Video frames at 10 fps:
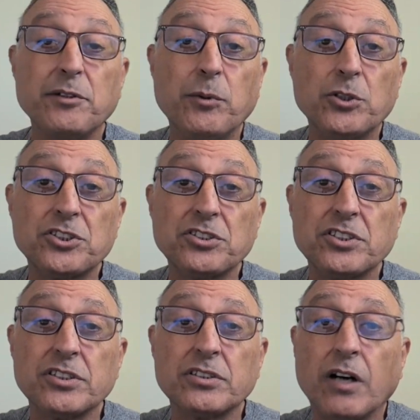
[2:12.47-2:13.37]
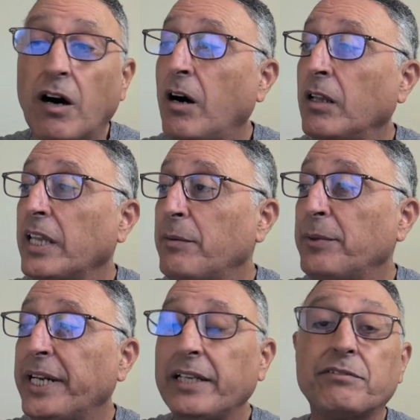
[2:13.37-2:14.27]
emotions all
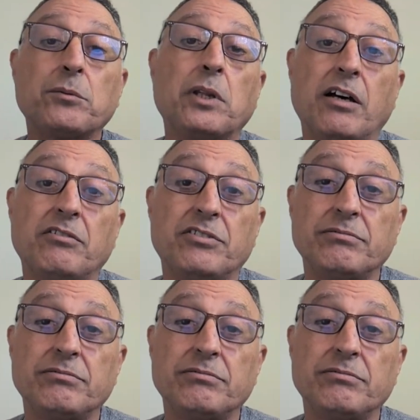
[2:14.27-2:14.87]
emanate from love.